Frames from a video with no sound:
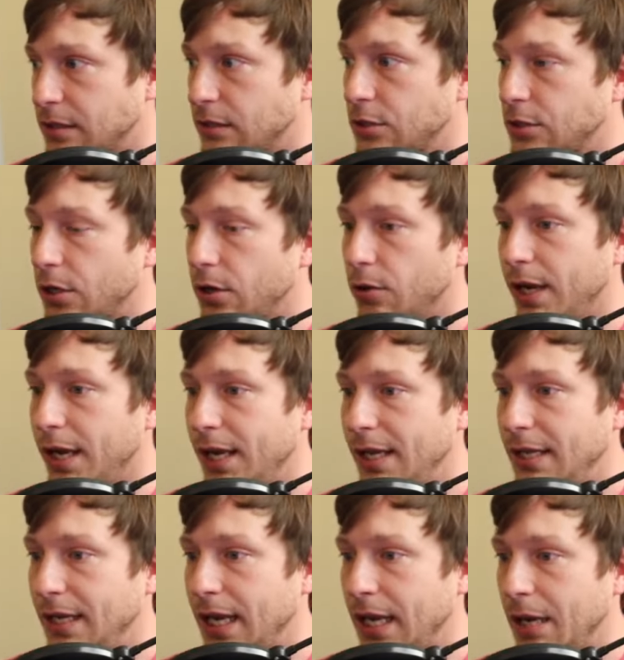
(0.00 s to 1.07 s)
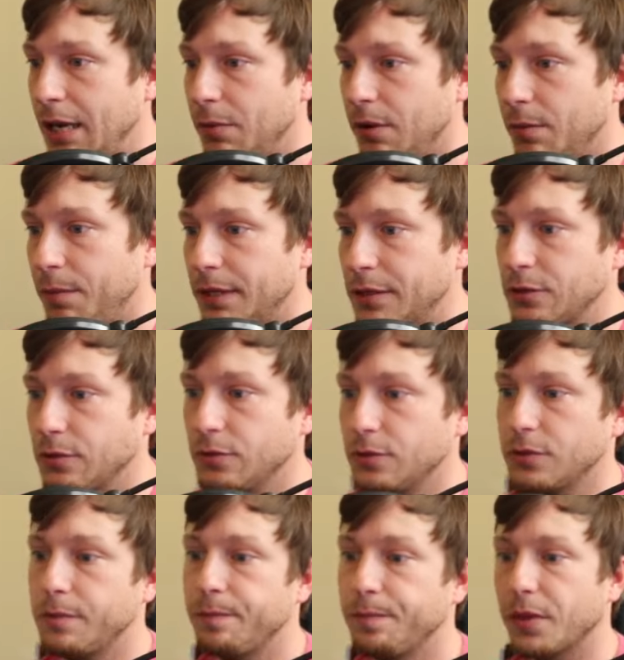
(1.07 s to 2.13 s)
So in the game of
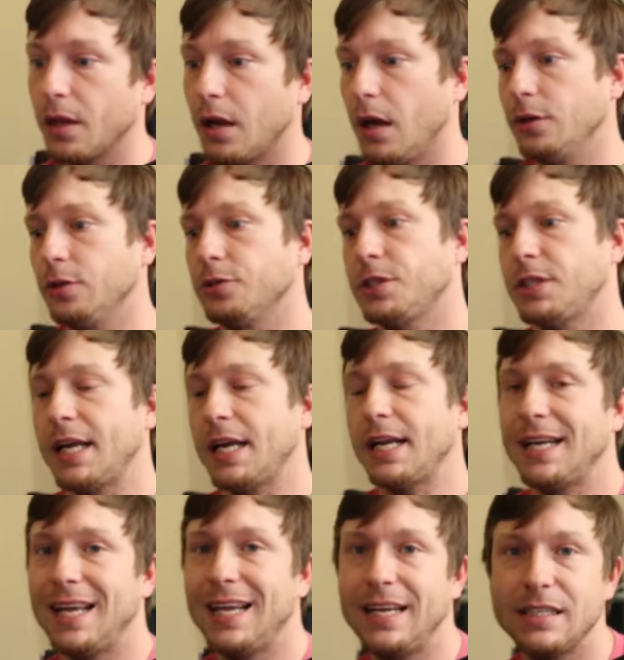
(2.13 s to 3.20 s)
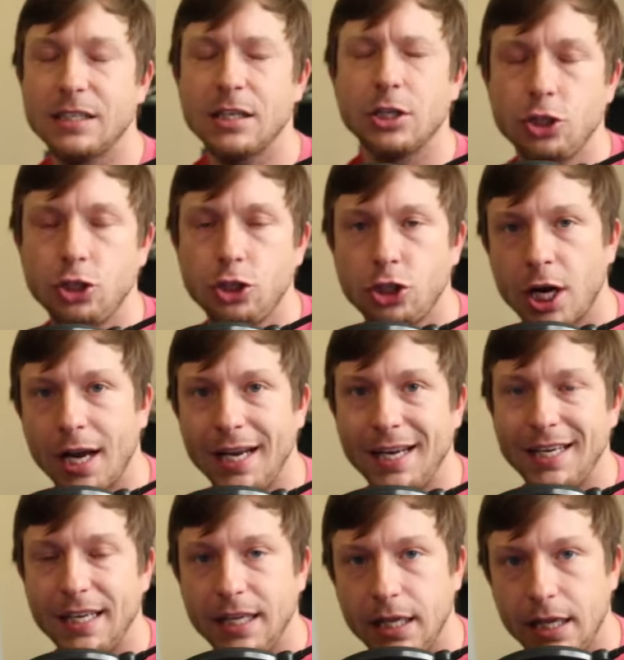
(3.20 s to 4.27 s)
Pixels, understand it is a giant
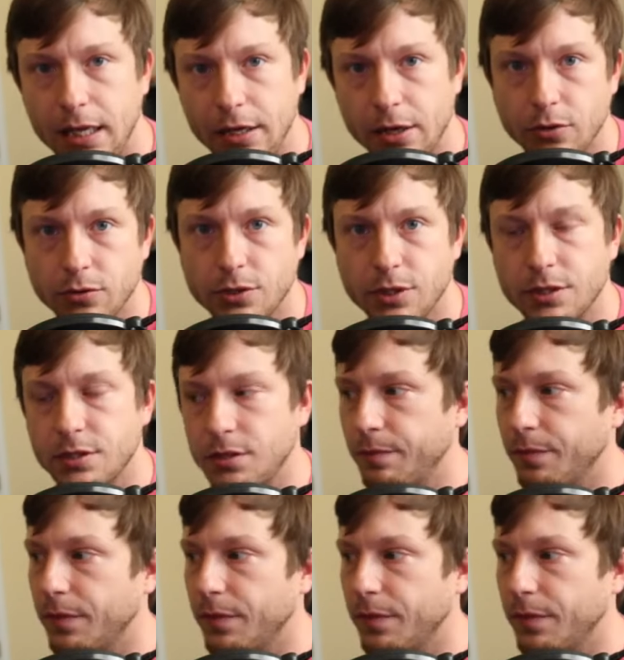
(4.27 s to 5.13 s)
ecosystem.